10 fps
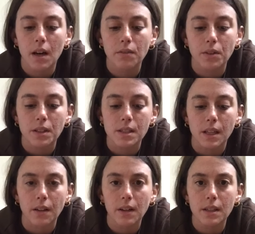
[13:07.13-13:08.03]
of where the
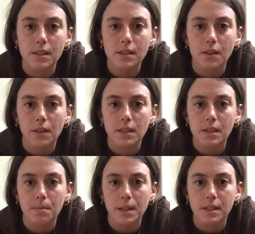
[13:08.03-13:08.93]
center is. So this
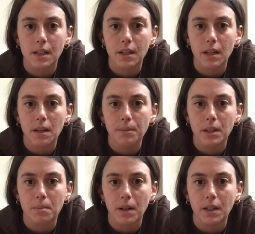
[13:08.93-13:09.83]
is my center. I'm going
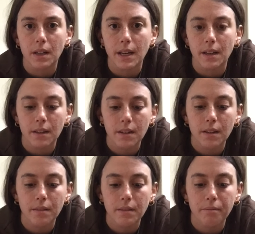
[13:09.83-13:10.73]
to mark like
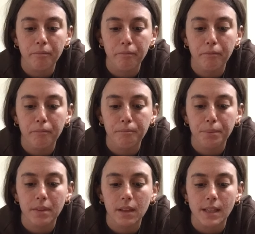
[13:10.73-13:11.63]

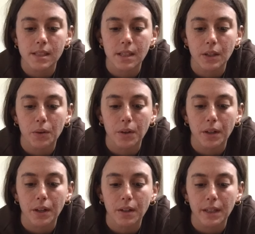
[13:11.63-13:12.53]
less than a
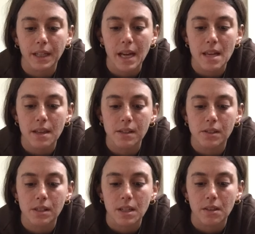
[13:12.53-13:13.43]
quarter, like an 1/8
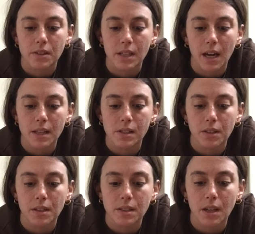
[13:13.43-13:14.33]
inch to either side, so you
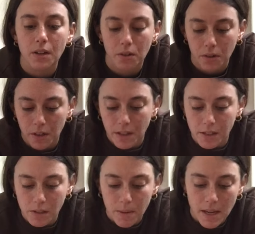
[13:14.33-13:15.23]
get this kind of 1/4
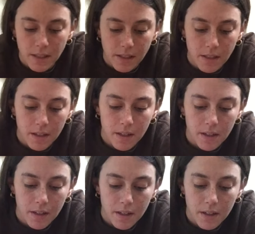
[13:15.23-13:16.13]
inch space.
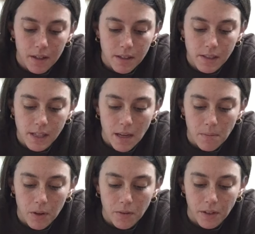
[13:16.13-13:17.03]

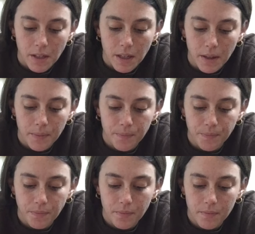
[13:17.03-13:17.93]
Same over here.
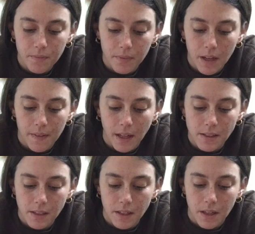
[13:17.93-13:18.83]
And
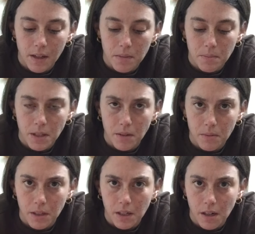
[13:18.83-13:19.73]
that's going to be
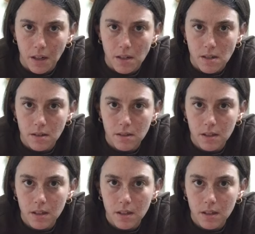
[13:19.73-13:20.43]
where our,